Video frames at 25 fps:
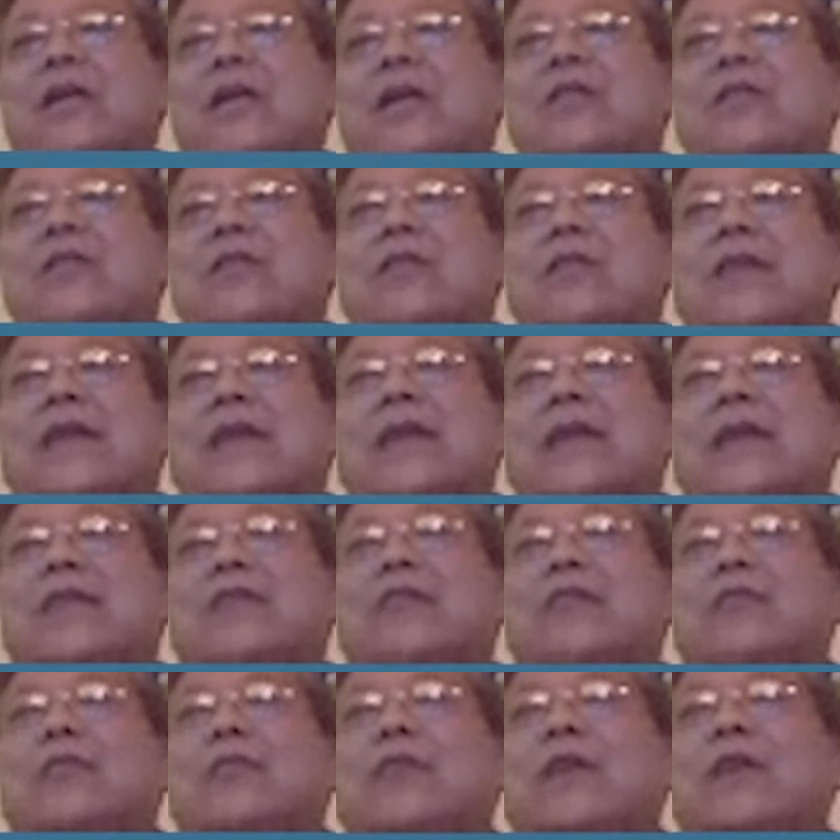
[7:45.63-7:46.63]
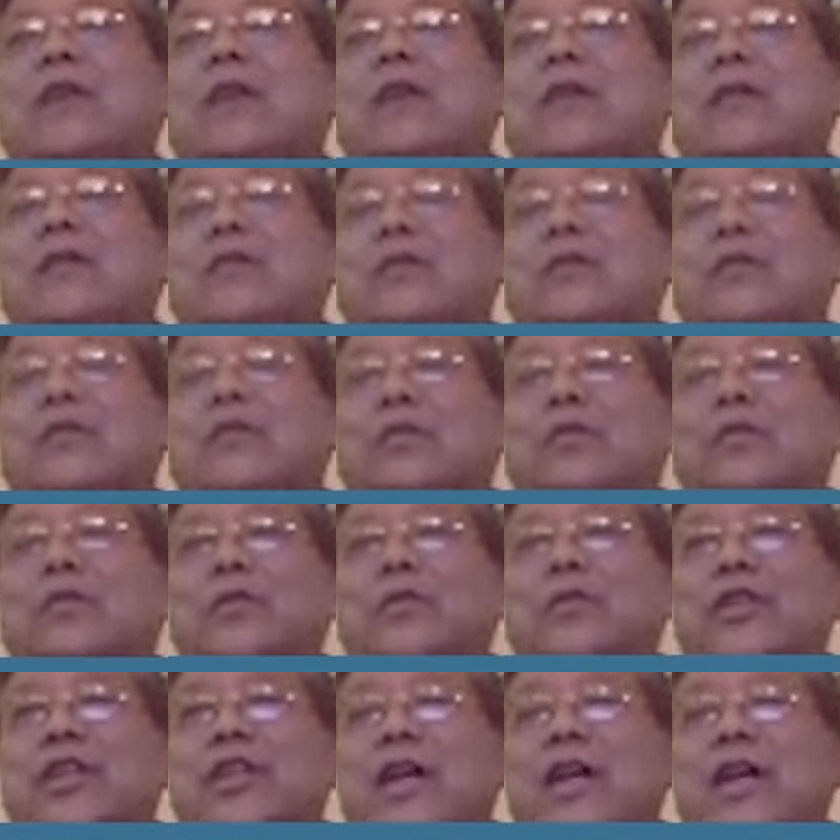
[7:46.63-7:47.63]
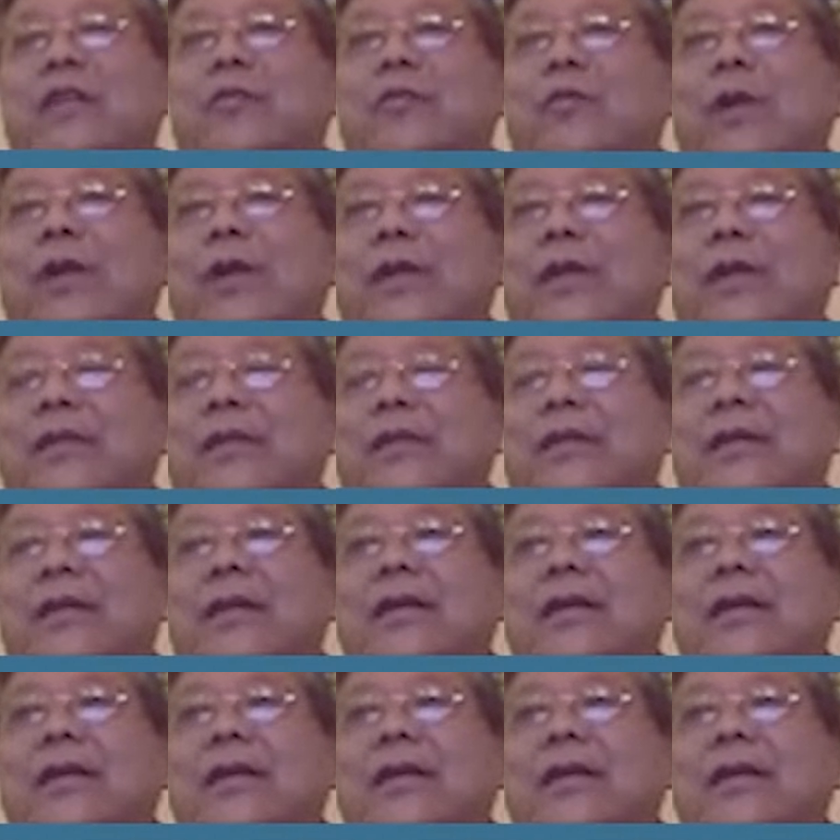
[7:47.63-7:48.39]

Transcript: so that to generate,